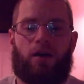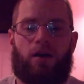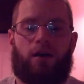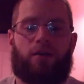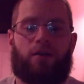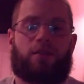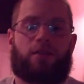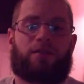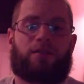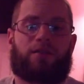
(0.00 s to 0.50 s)

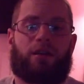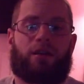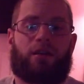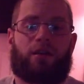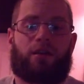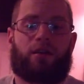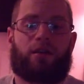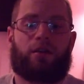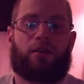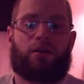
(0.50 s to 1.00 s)
This study
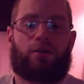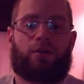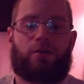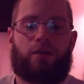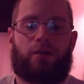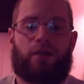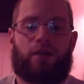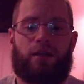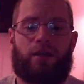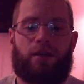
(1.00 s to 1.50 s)

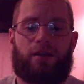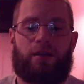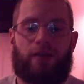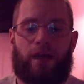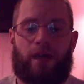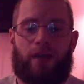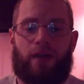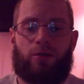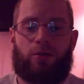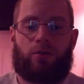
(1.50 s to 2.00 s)
concluded
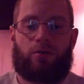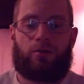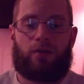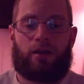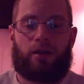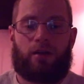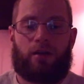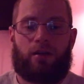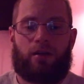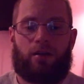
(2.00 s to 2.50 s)
that
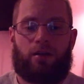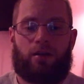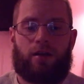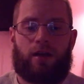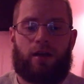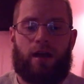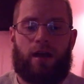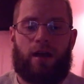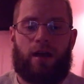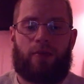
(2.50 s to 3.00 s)
coronary
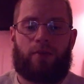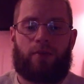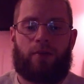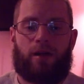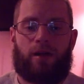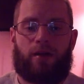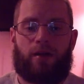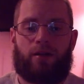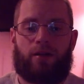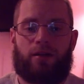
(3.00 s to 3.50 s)
artery
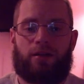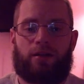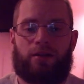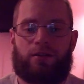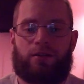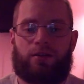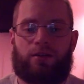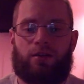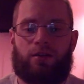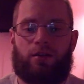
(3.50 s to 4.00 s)

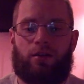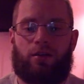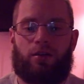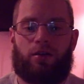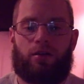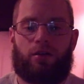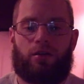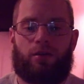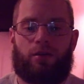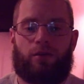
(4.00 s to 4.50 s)
abnormalities
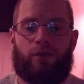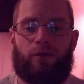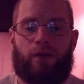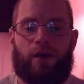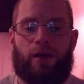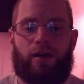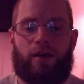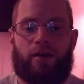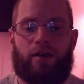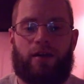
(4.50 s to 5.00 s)
are
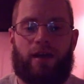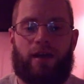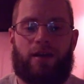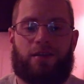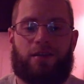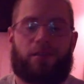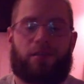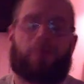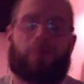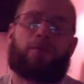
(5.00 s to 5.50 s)
rare in
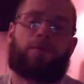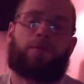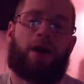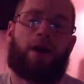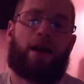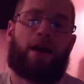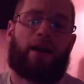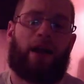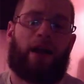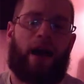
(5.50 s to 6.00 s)

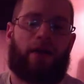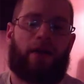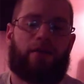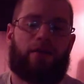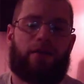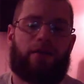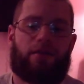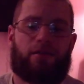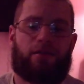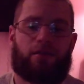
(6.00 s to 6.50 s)
asymptomatic
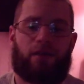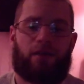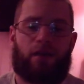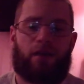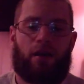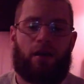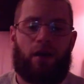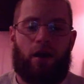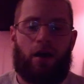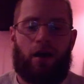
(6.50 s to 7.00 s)
athletes,
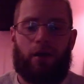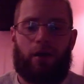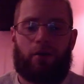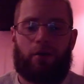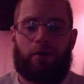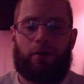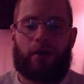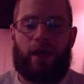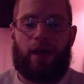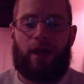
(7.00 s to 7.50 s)

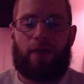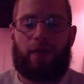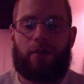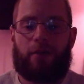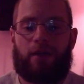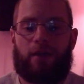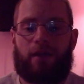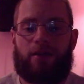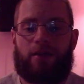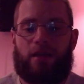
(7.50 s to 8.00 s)
but can
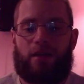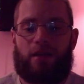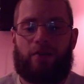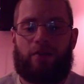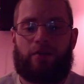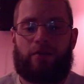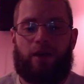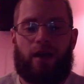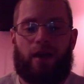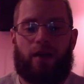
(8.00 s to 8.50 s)
be
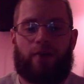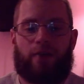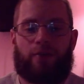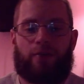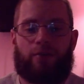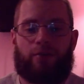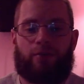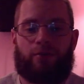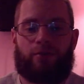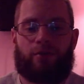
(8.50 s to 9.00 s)
identified
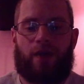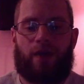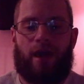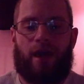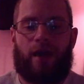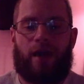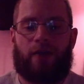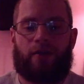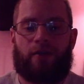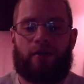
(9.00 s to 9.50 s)
through an
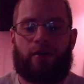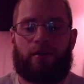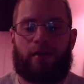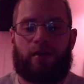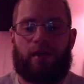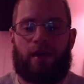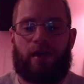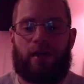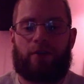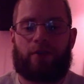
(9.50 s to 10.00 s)
accurate
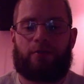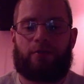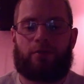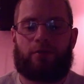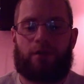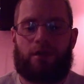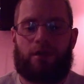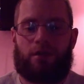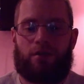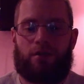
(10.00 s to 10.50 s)

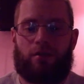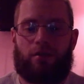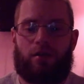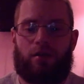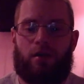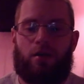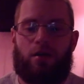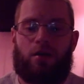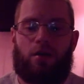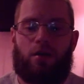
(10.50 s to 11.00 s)
exploration
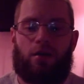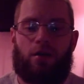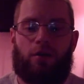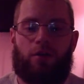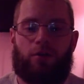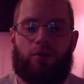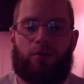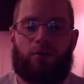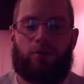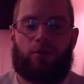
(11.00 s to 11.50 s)

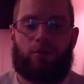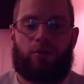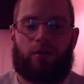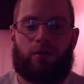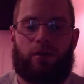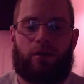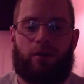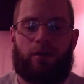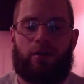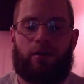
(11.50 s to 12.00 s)
of
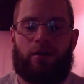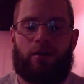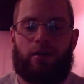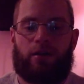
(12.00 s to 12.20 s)
coronary